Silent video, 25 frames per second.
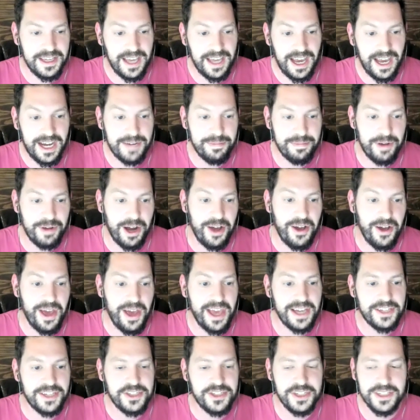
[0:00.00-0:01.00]
eyebrow
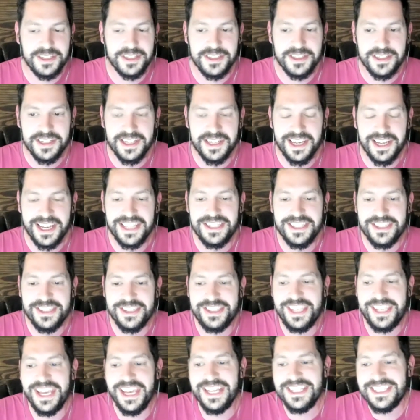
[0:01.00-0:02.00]
action,
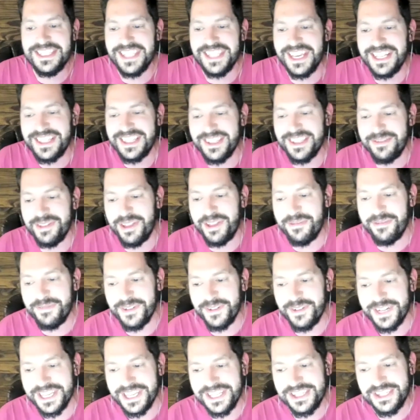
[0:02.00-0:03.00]
it's it's like some of the
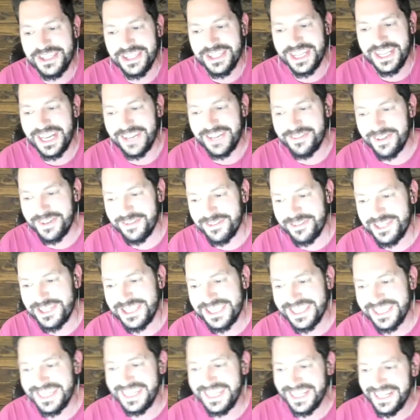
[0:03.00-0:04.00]
funniest shit I've ever
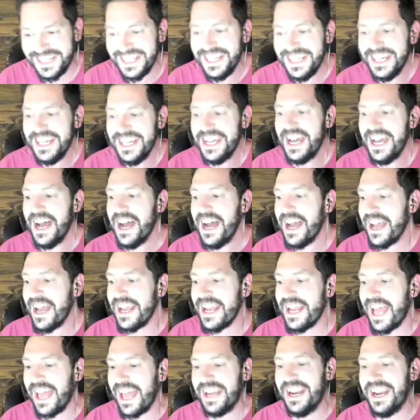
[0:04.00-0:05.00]
seen.
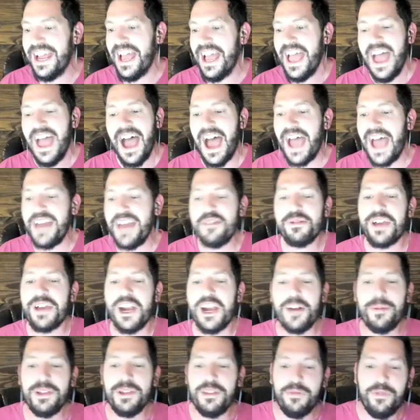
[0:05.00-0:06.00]
I, I, I don't
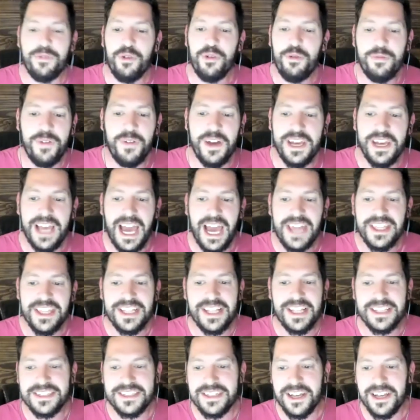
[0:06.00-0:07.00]
care about the food fight. I think
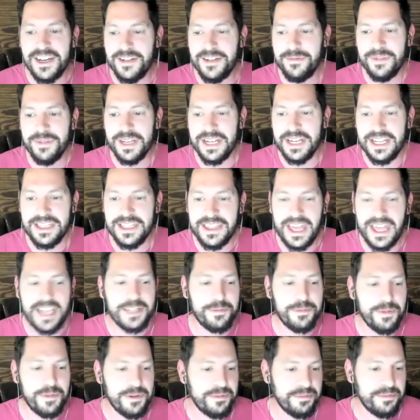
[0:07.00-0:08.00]
that's dumb. And
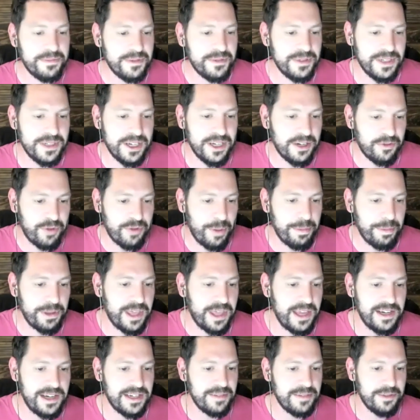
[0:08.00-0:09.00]
that's been, you know,
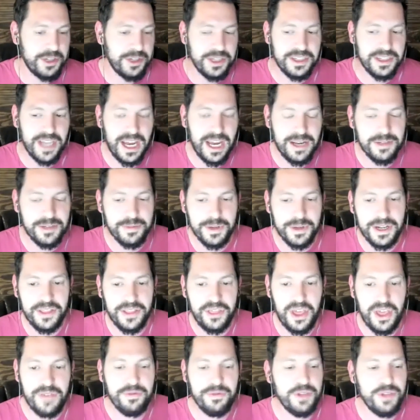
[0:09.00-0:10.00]
replicated a million times. But
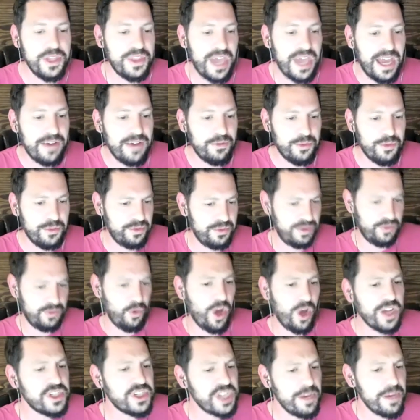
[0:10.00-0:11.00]
thankfully, I
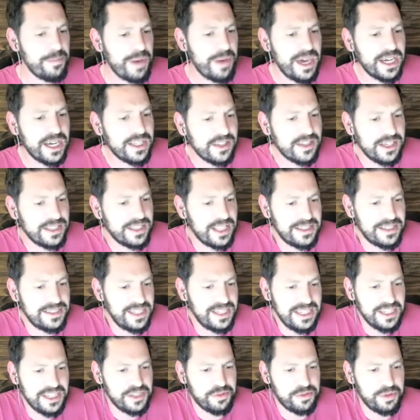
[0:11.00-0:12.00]
watching it back, like that
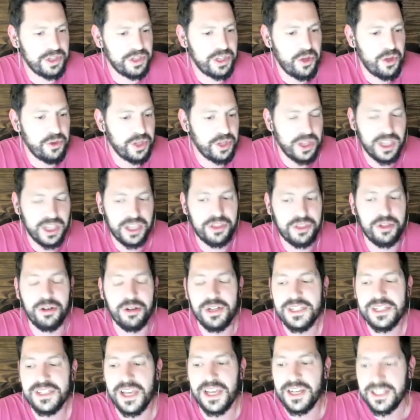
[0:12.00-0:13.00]
scene is really only like
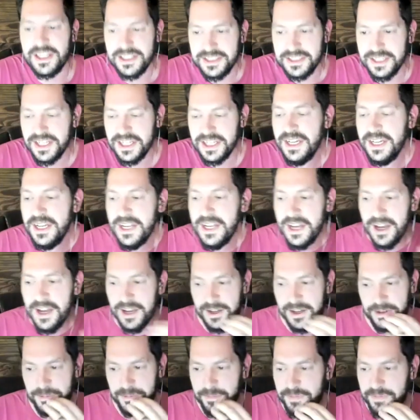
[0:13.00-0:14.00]
thirty seconds.
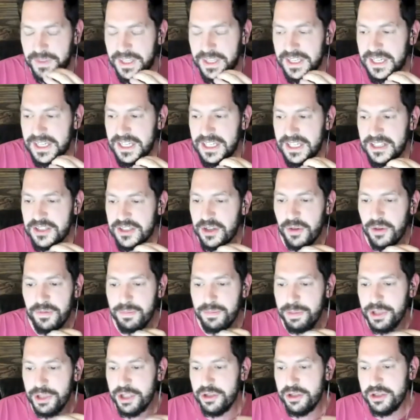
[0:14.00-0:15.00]
Um, so
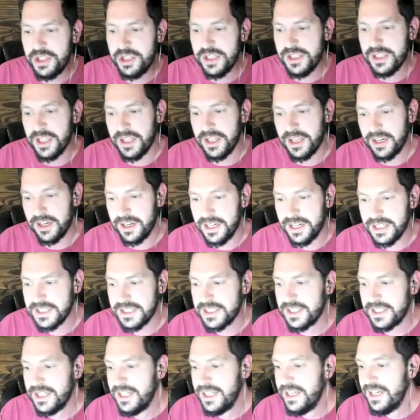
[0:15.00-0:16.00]
Belushi's
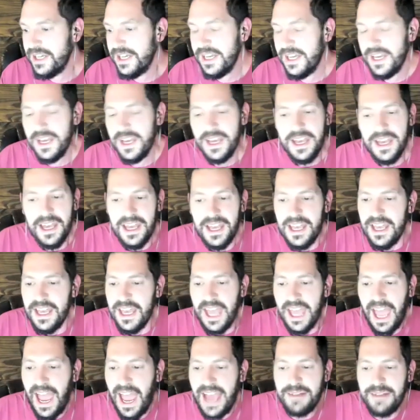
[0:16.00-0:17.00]
hilarious.
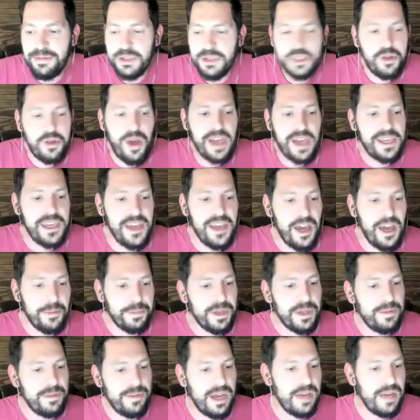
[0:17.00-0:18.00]
I'm just cracking
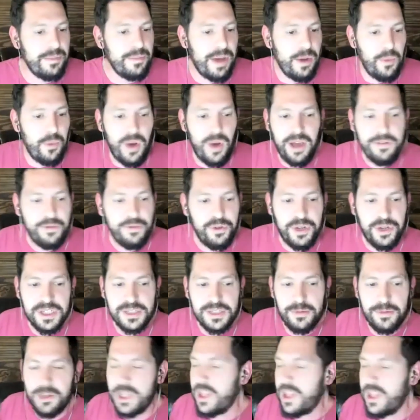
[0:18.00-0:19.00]
up. And my, and my wife, who
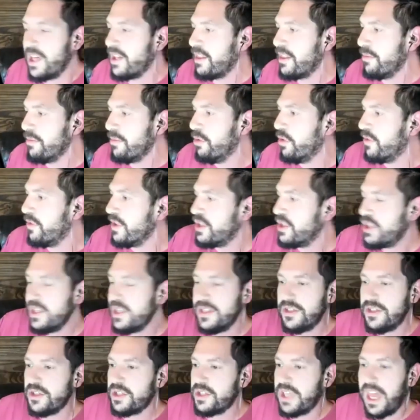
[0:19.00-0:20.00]
doesn't really like the movie,
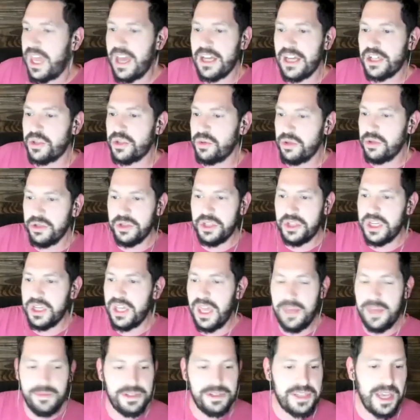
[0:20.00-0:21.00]
she's just casual. She
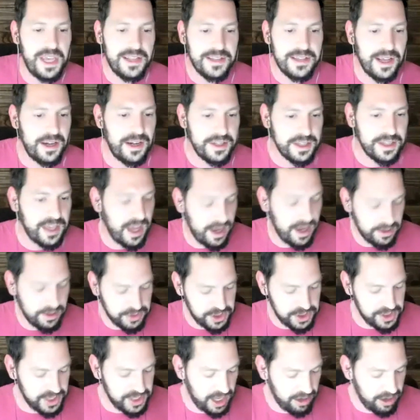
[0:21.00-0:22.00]
came and sat down on the couch.
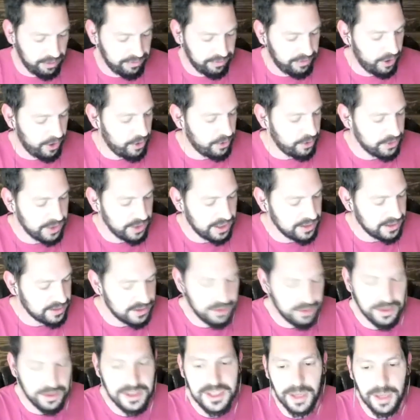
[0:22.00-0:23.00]
She's on her phone on
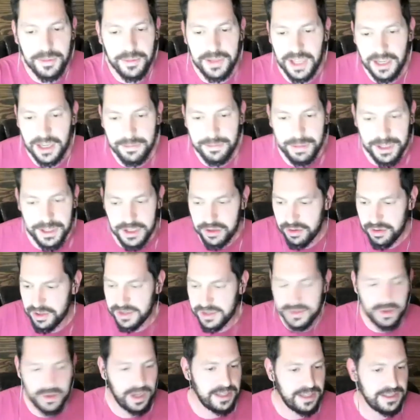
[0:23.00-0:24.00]
doing something on
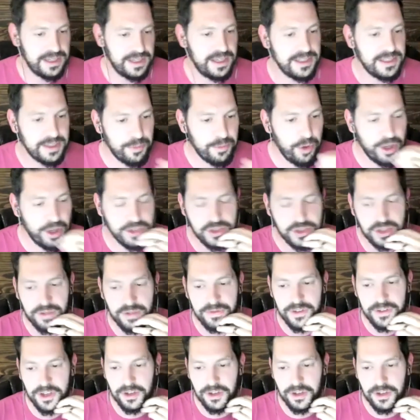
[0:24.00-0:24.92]
Pinterest as, as I'm watching the film.